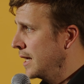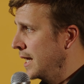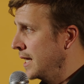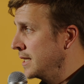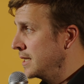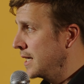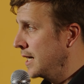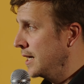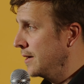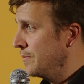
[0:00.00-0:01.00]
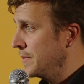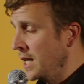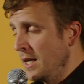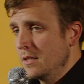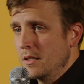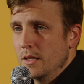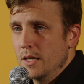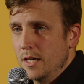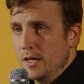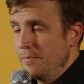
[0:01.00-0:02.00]
And then
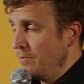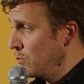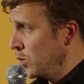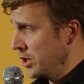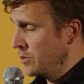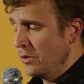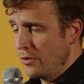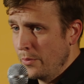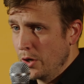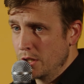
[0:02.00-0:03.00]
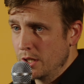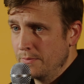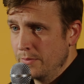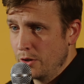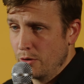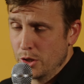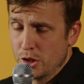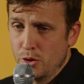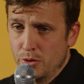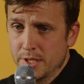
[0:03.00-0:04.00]
I worked with Remotion, the
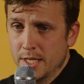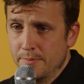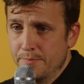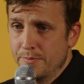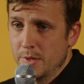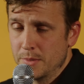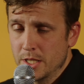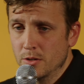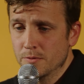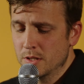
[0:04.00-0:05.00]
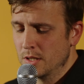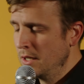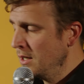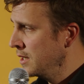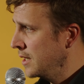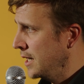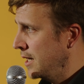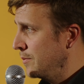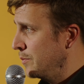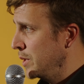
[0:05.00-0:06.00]
Remotion core team themselves,
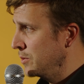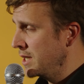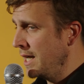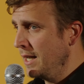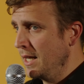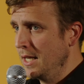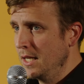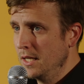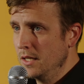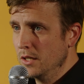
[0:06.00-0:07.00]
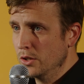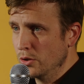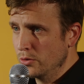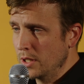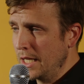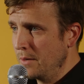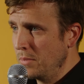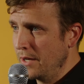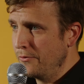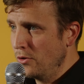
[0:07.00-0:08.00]
built out a Google Cloud
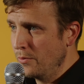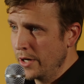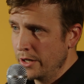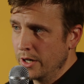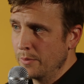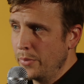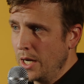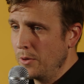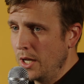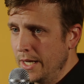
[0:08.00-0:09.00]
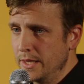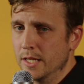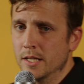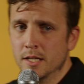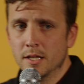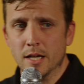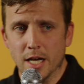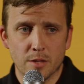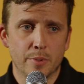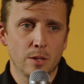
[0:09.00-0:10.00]
platform rendering pipeline that
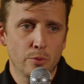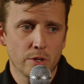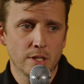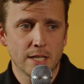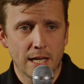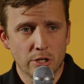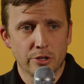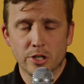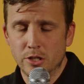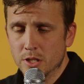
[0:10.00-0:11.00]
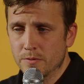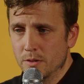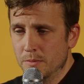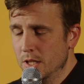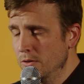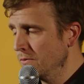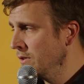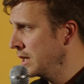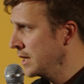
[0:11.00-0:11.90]
other people can download and use for themselves.